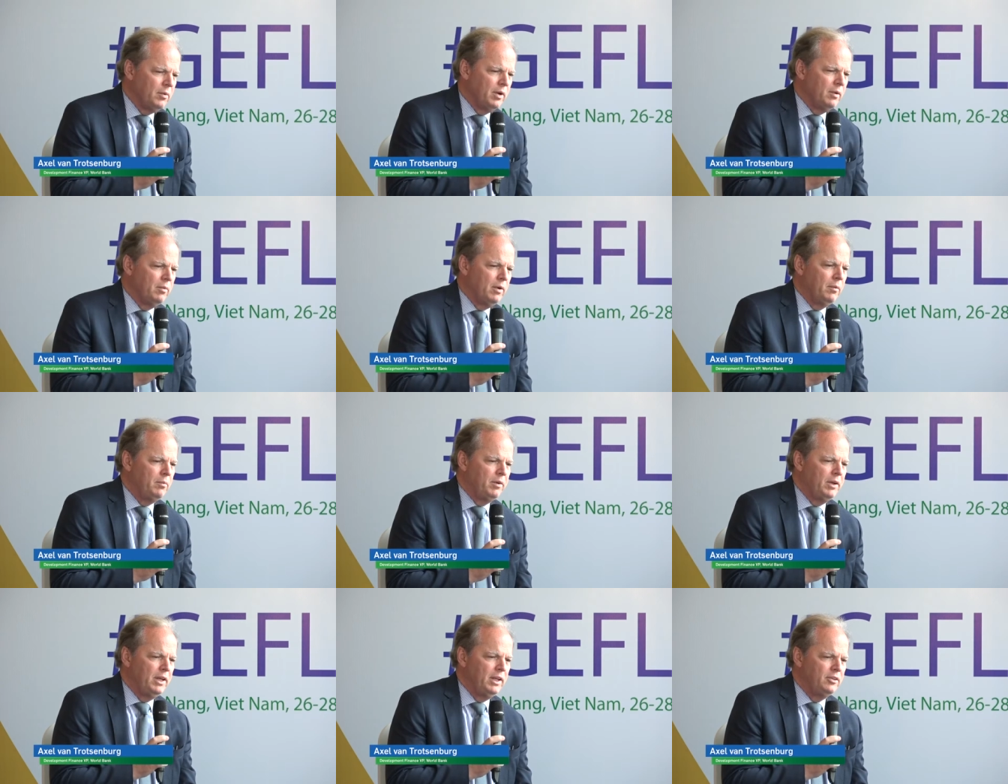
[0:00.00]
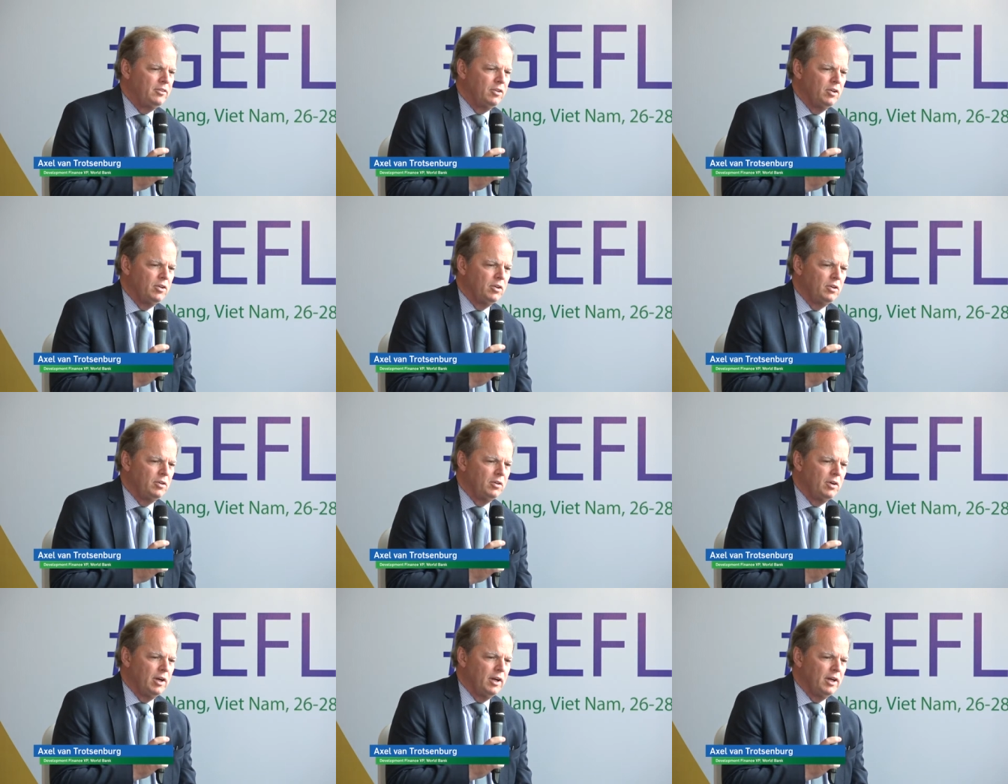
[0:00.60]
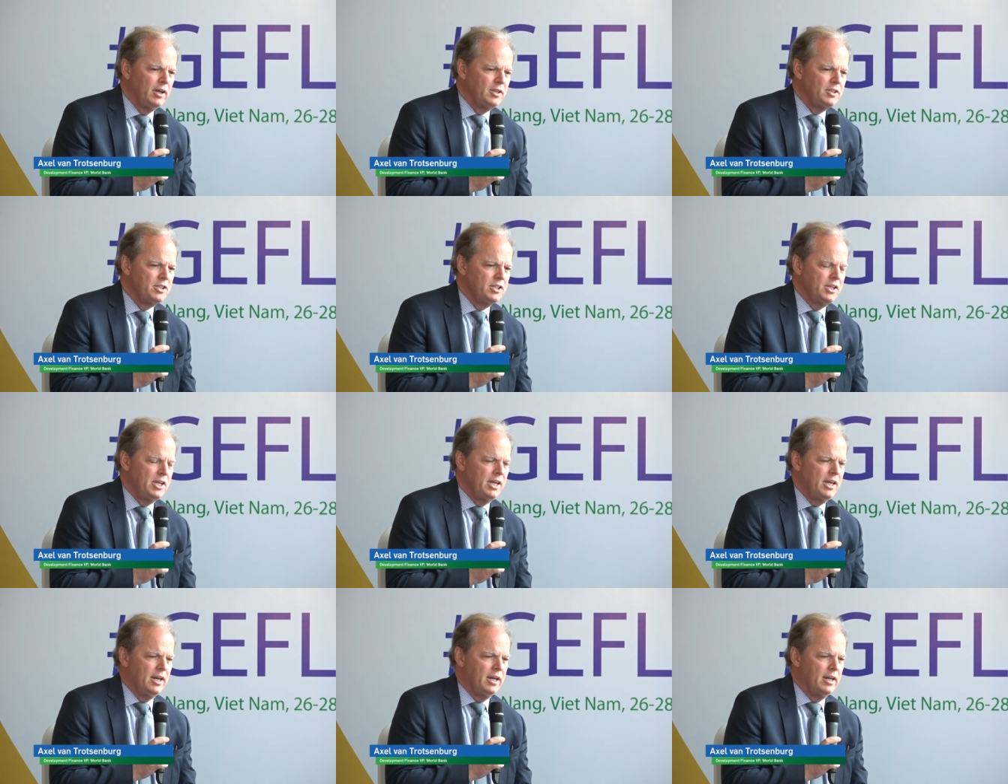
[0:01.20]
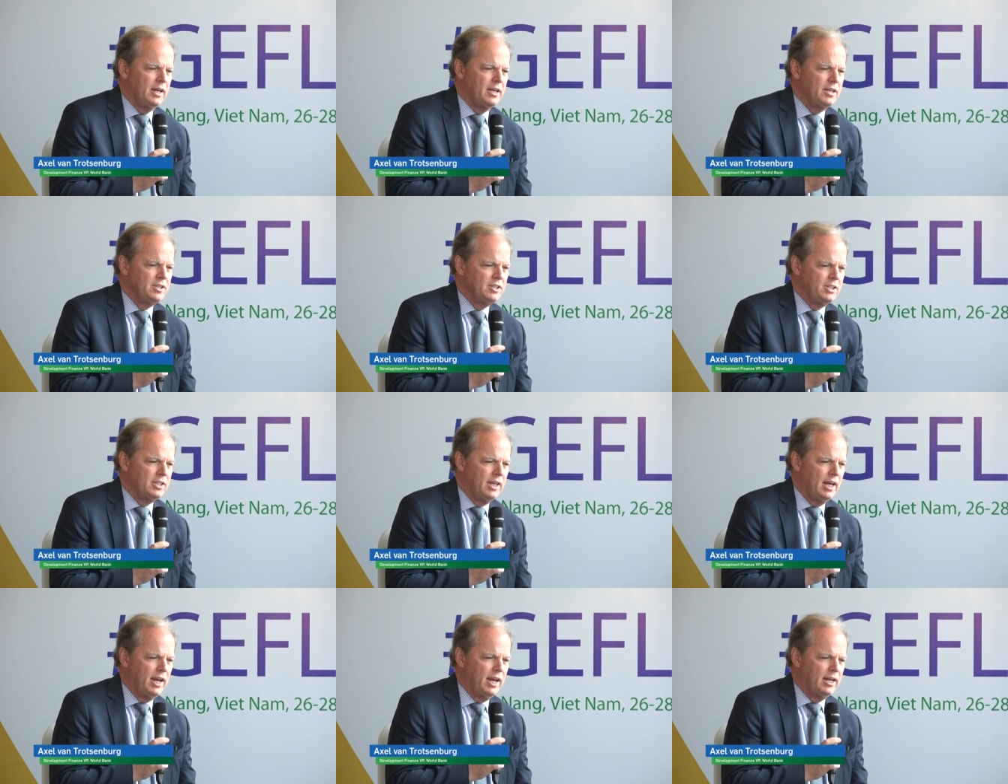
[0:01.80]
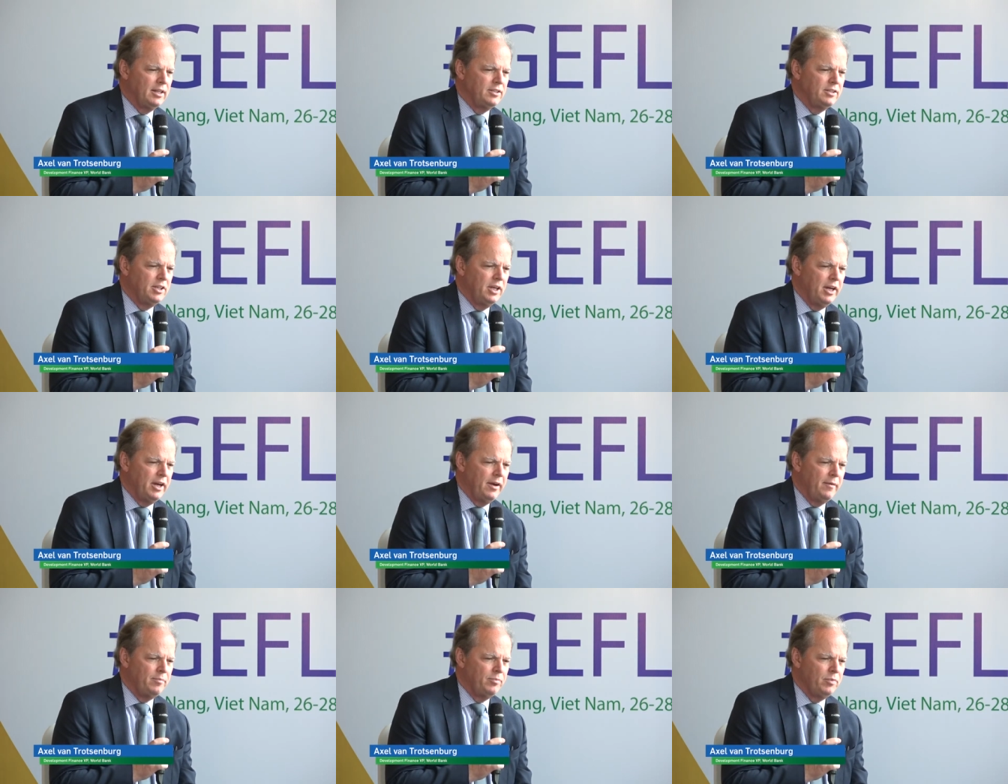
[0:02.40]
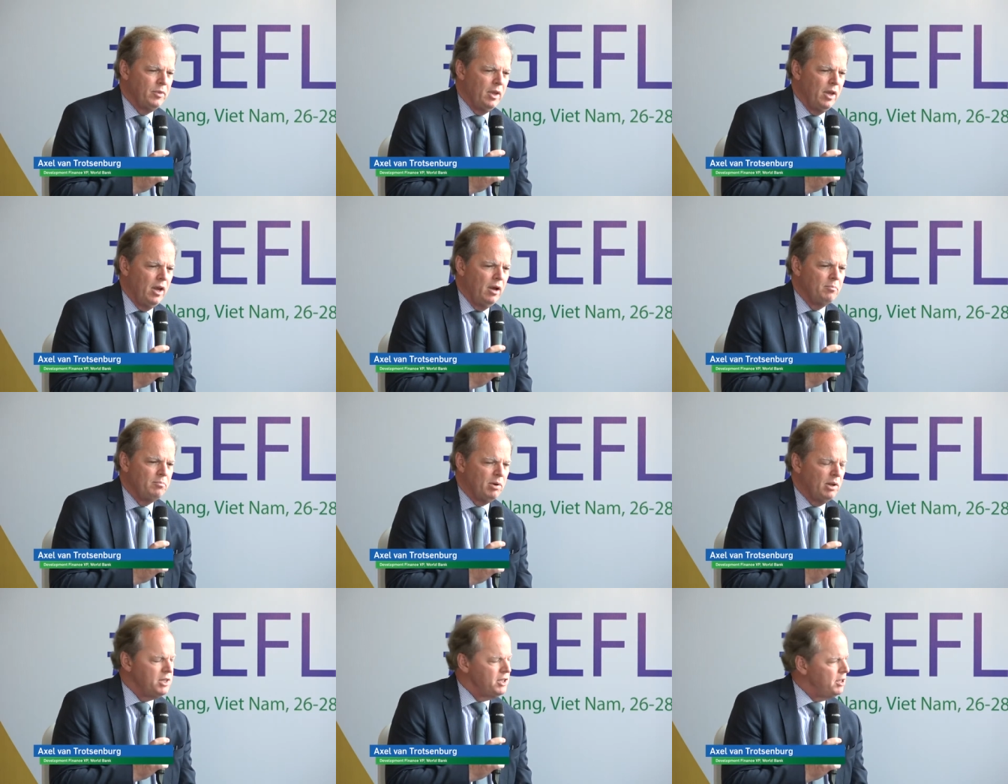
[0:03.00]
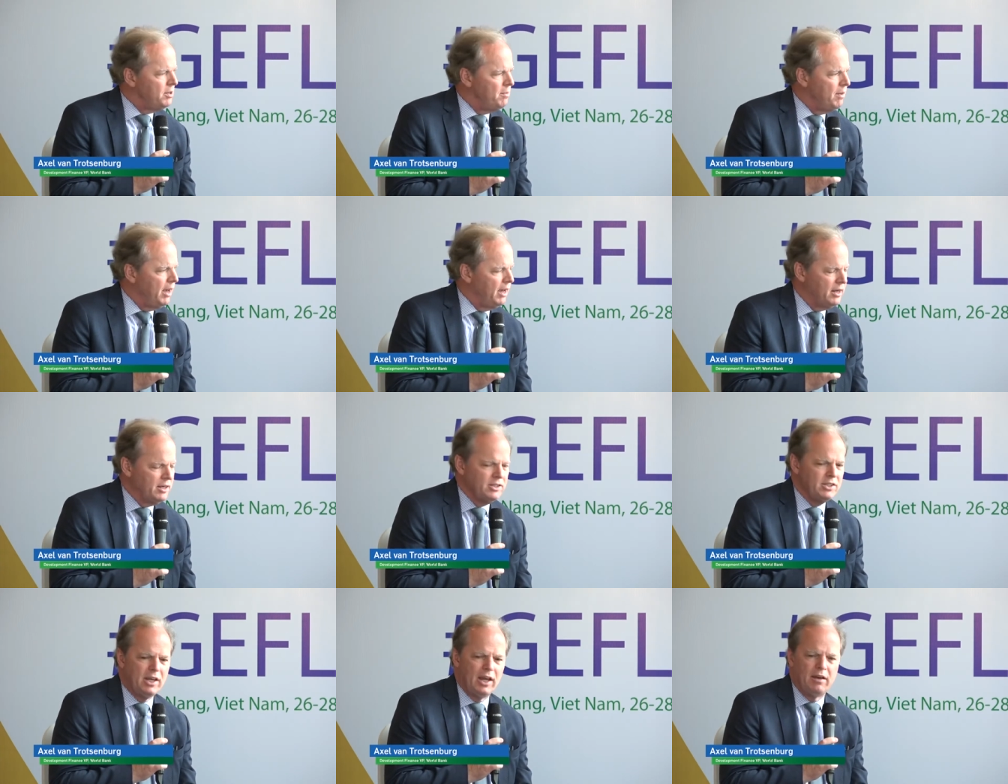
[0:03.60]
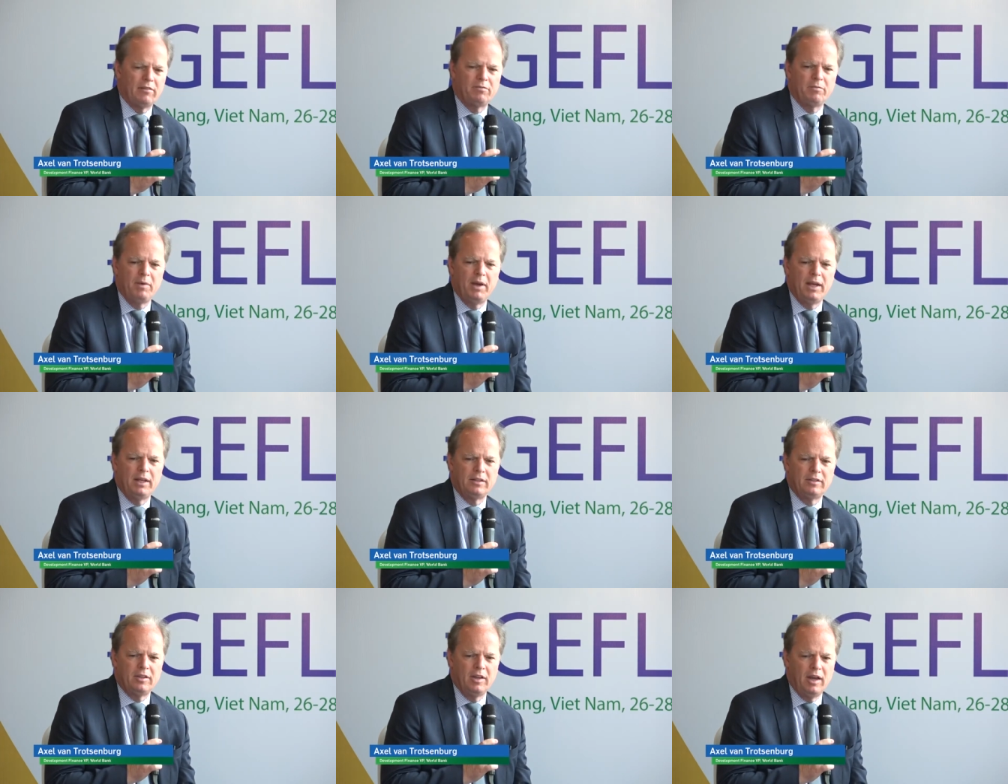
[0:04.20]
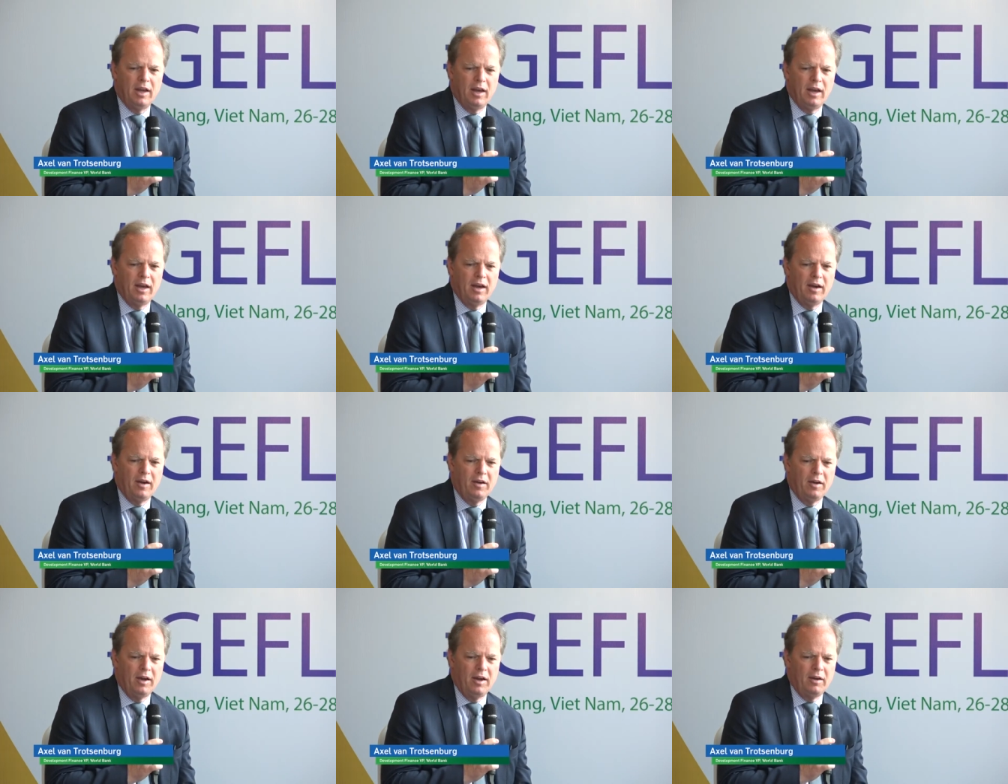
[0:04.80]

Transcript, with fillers: uh, what we need to uh, see is that um, policymakers have made uh,